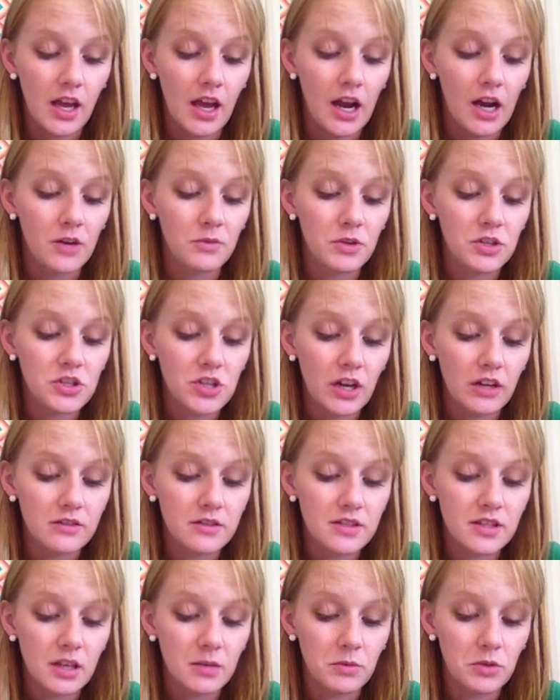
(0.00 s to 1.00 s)
I reach out and
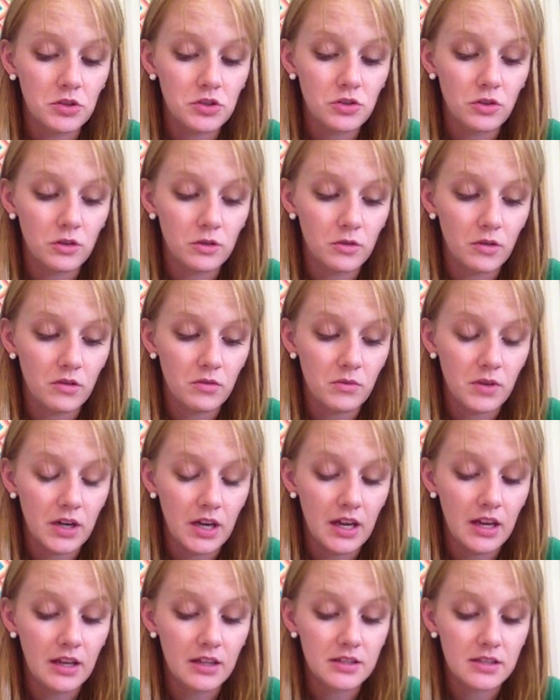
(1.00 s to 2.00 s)
skim her shoulder with one
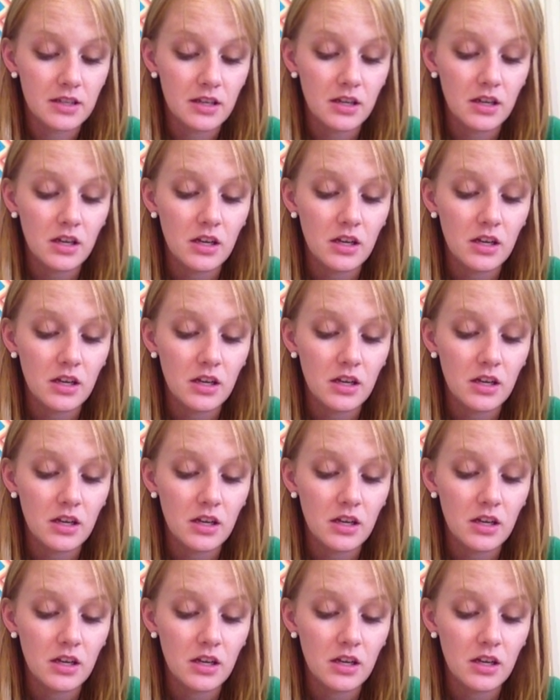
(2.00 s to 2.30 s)
hand.